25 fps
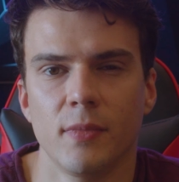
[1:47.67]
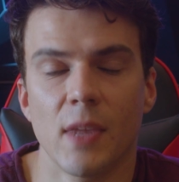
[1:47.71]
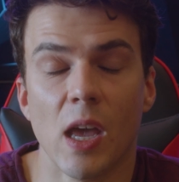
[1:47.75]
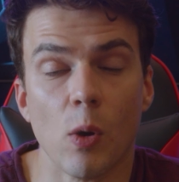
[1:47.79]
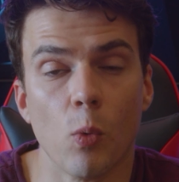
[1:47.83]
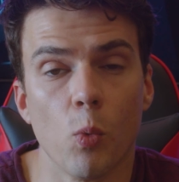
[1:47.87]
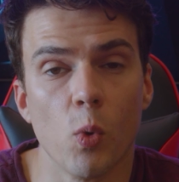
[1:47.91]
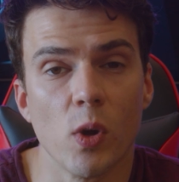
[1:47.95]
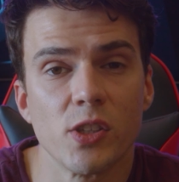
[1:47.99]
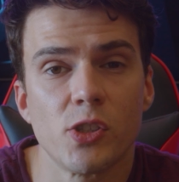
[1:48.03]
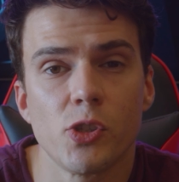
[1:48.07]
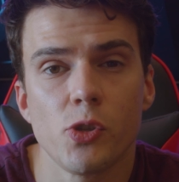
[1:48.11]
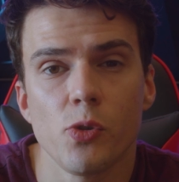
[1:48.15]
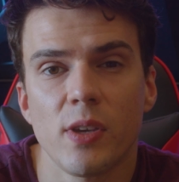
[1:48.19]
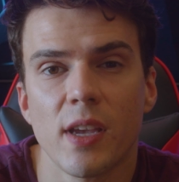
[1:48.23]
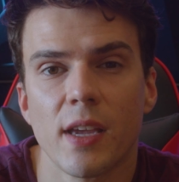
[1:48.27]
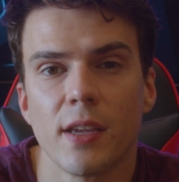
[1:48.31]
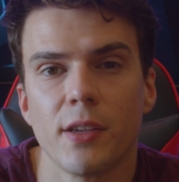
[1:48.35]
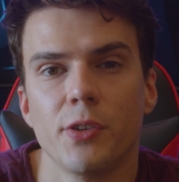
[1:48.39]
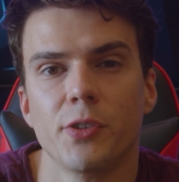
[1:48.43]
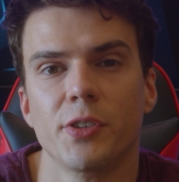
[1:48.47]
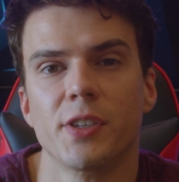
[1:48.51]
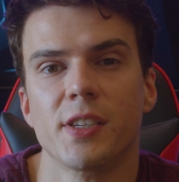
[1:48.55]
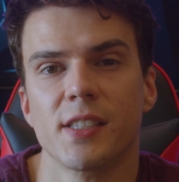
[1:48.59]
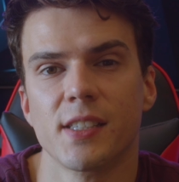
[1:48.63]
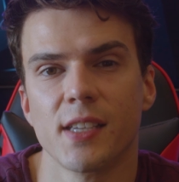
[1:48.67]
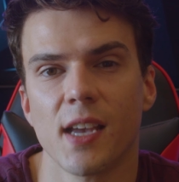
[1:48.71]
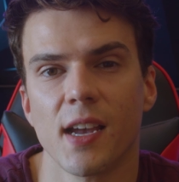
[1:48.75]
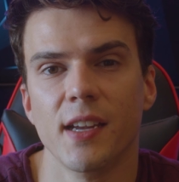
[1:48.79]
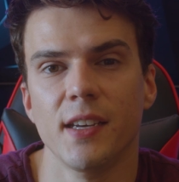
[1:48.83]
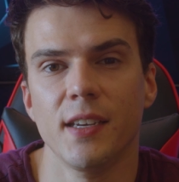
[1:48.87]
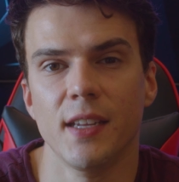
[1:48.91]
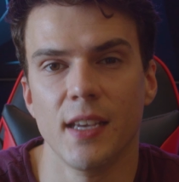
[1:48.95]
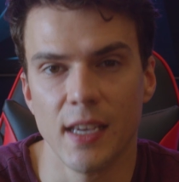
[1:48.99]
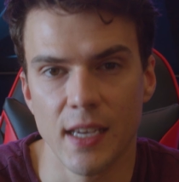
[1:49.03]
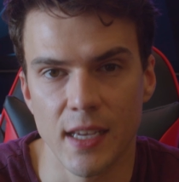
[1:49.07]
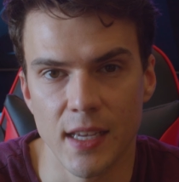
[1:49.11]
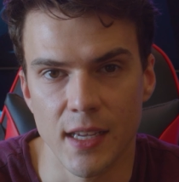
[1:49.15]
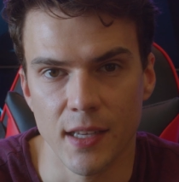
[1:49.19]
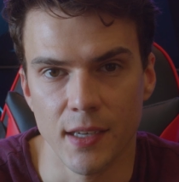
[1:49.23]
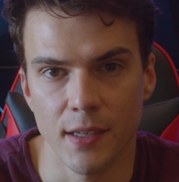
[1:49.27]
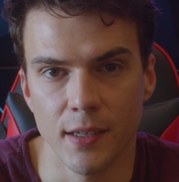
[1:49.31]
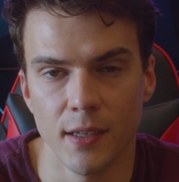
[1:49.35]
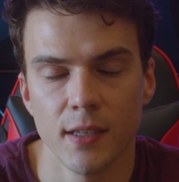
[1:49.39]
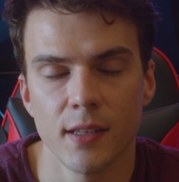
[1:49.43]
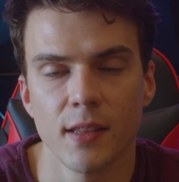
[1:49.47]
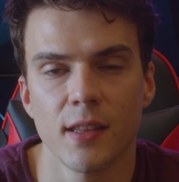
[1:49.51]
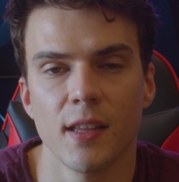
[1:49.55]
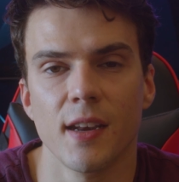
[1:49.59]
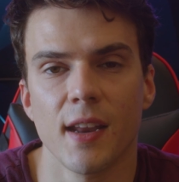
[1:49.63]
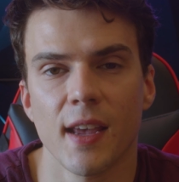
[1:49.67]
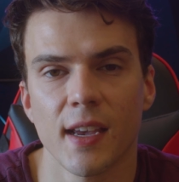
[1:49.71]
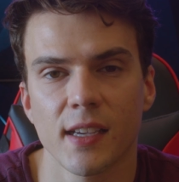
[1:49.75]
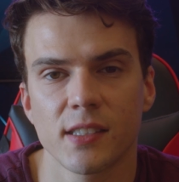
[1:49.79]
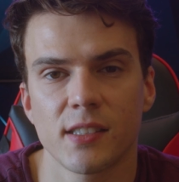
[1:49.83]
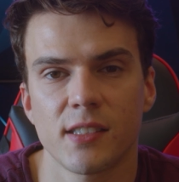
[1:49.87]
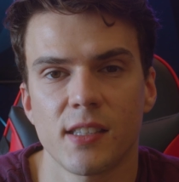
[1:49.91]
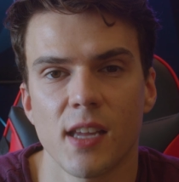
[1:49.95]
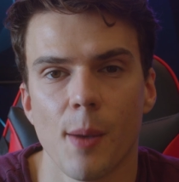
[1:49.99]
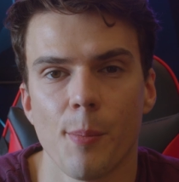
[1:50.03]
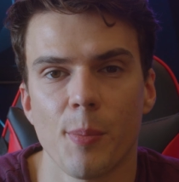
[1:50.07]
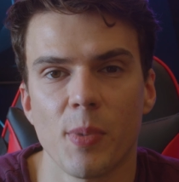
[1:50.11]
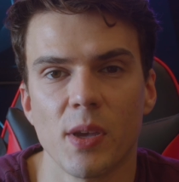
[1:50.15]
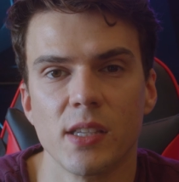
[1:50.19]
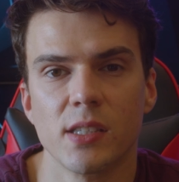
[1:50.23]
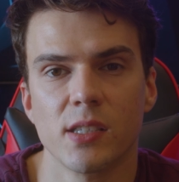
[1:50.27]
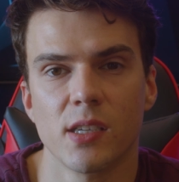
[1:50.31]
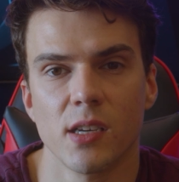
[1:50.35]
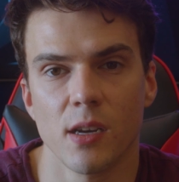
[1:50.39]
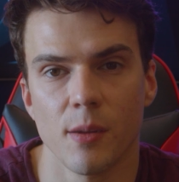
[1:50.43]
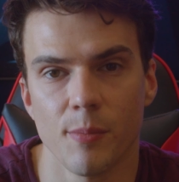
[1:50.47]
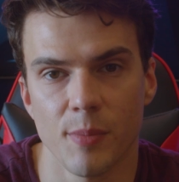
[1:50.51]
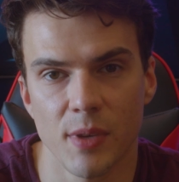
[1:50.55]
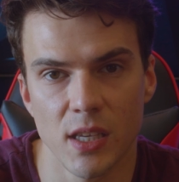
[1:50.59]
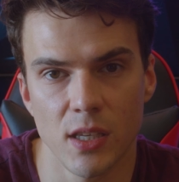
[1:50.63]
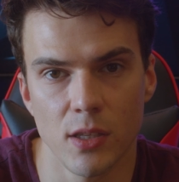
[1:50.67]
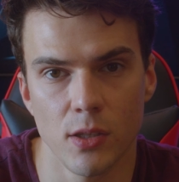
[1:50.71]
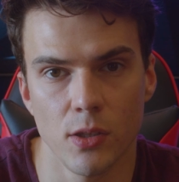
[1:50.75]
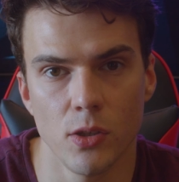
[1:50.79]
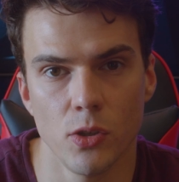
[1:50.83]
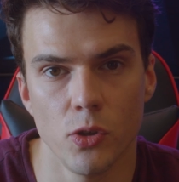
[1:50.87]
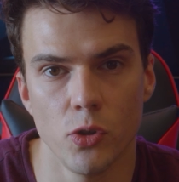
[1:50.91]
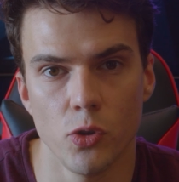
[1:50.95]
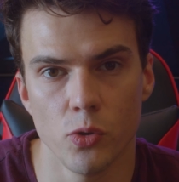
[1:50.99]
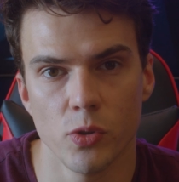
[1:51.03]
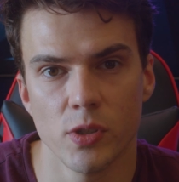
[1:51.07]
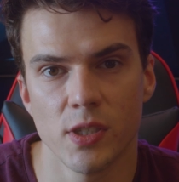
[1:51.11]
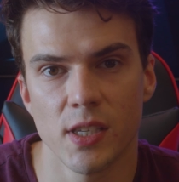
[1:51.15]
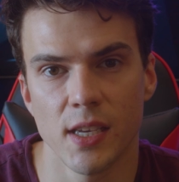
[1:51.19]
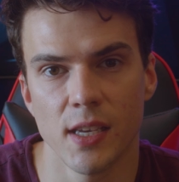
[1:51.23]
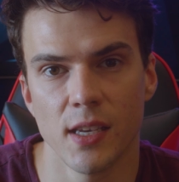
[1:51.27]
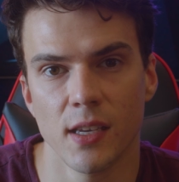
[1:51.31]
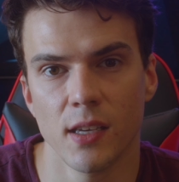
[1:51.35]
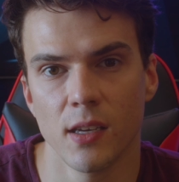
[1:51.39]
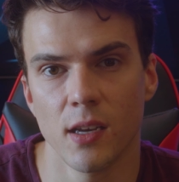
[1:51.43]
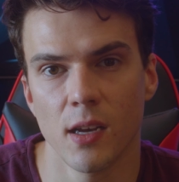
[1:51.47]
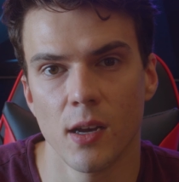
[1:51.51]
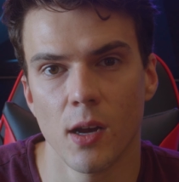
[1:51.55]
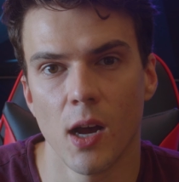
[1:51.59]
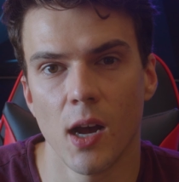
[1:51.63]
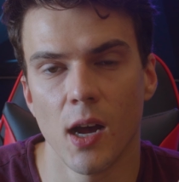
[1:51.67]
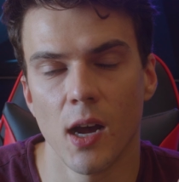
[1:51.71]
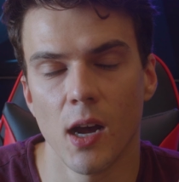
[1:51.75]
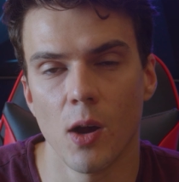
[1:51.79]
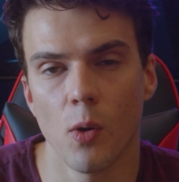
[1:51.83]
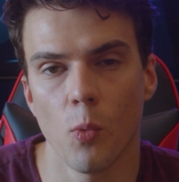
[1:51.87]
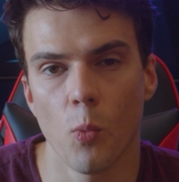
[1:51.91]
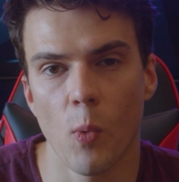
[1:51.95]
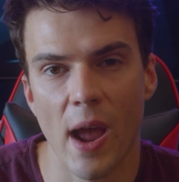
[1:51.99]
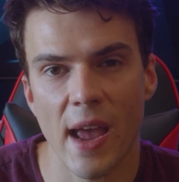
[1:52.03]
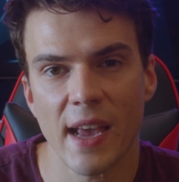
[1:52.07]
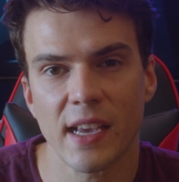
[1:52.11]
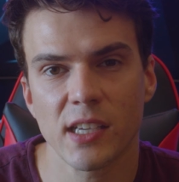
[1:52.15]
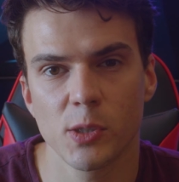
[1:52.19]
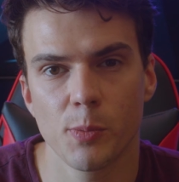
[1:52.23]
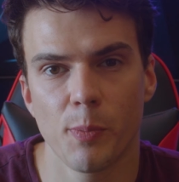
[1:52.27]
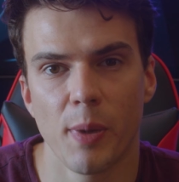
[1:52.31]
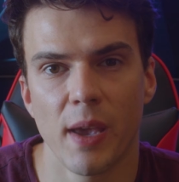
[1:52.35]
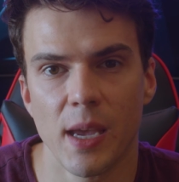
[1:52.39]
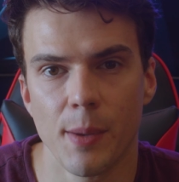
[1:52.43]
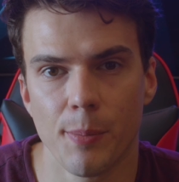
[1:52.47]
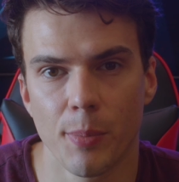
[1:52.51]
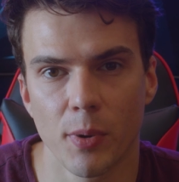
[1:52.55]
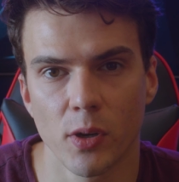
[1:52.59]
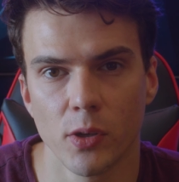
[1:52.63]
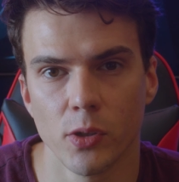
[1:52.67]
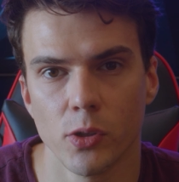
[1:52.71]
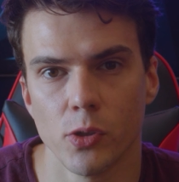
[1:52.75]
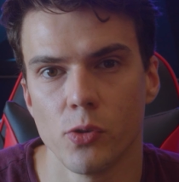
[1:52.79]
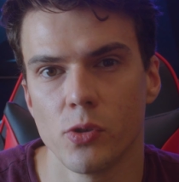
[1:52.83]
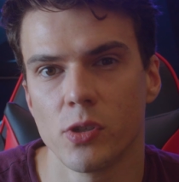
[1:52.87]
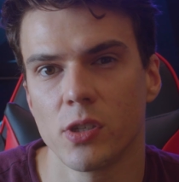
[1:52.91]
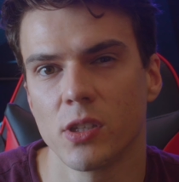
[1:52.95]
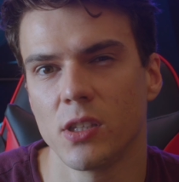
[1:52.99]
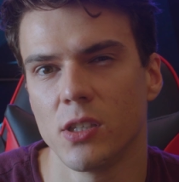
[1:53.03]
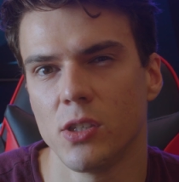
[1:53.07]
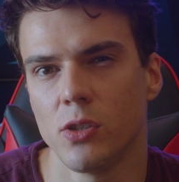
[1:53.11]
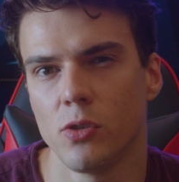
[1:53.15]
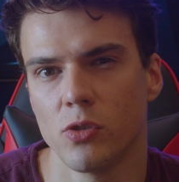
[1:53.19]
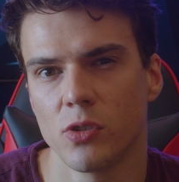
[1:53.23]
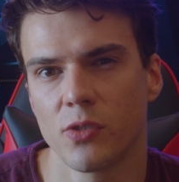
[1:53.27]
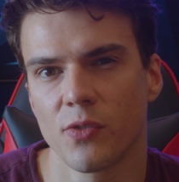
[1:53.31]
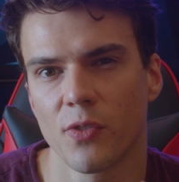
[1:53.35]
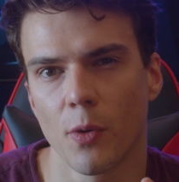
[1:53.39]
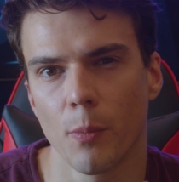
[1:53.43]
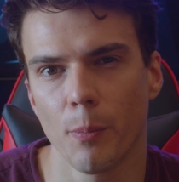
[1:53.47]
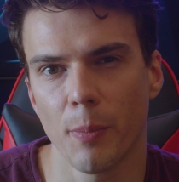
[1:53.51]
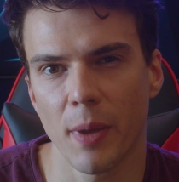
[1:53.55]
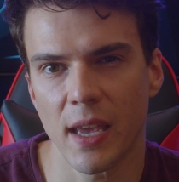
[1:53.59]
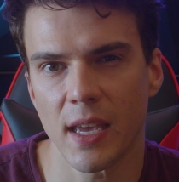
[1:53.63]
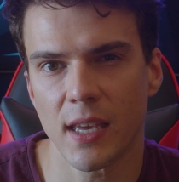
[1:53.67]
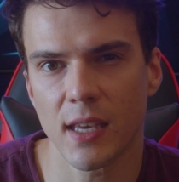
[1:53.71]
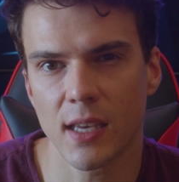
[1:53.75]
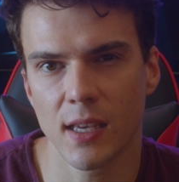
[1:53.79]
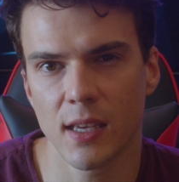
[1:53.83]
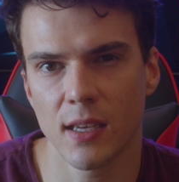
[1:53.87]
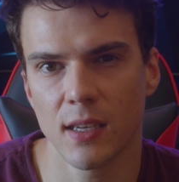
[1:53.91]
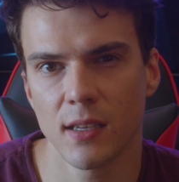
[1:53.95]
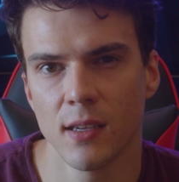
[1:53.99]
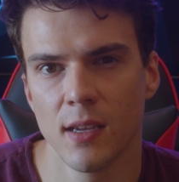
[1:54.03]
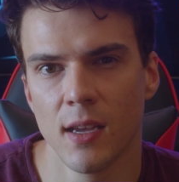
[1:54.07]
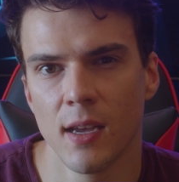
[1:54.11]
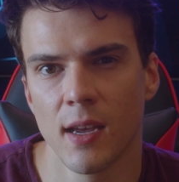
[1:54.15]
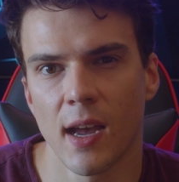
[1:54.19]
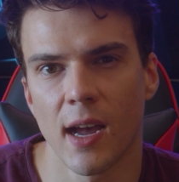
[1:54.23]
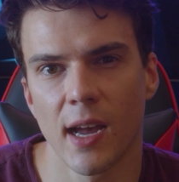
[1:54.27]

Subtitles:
Now, once you get your design in, the next step is going to be using wax paper, usually used for baking.